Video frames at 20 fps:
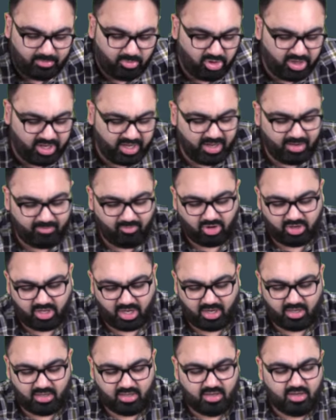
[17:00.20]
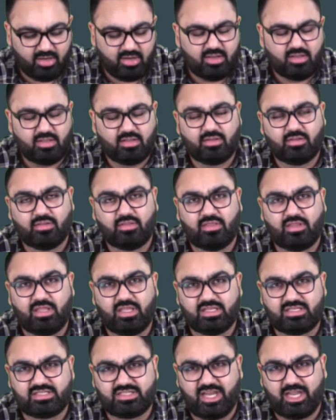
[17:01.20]
Morena, what are
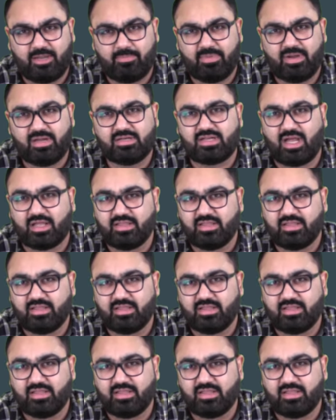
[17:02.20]
these statements?